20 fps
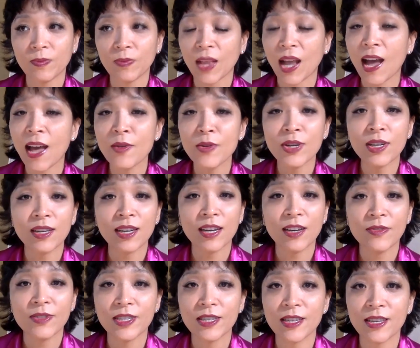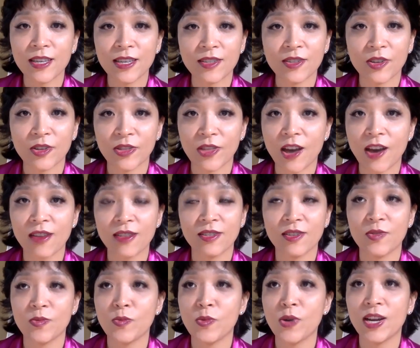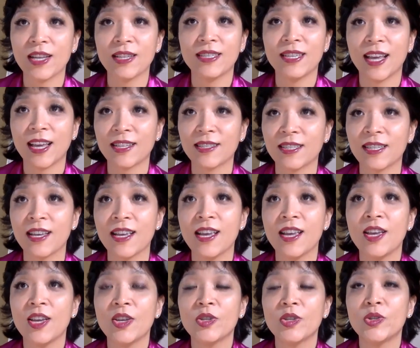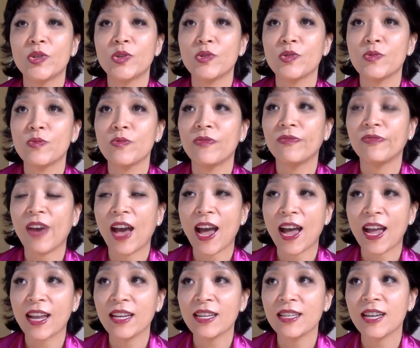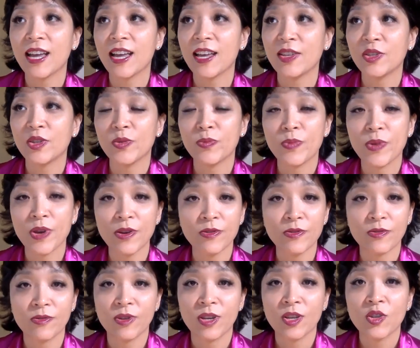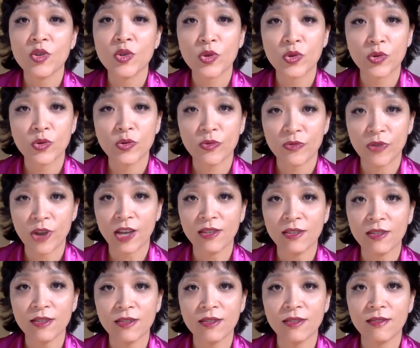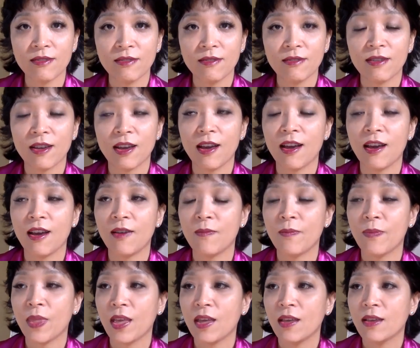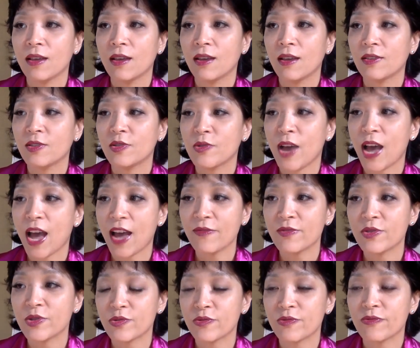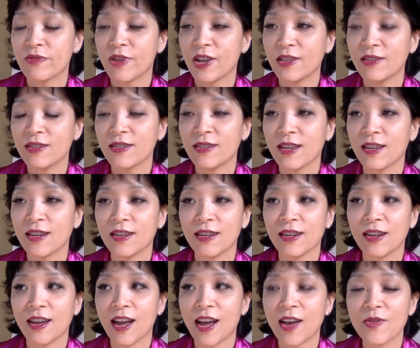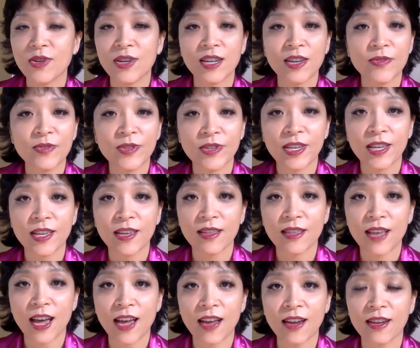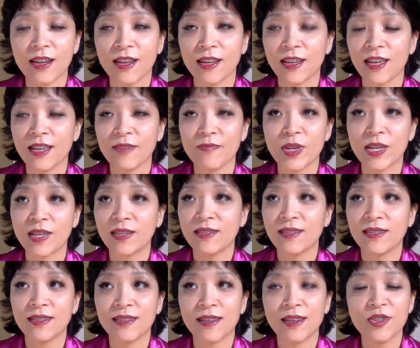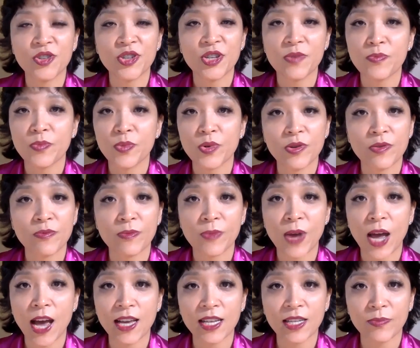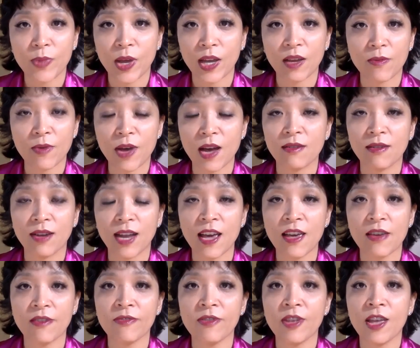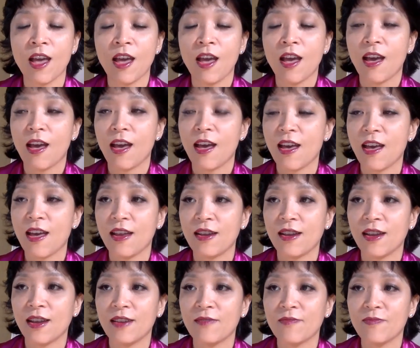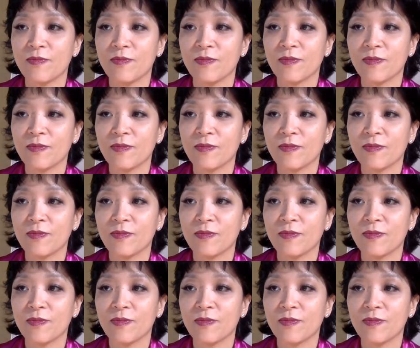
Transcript: I would love to hear your thoughts on what it takes to find and to build true friends, um, to have true friends. And I would love to hear that, because it's such an important aspect of our life. And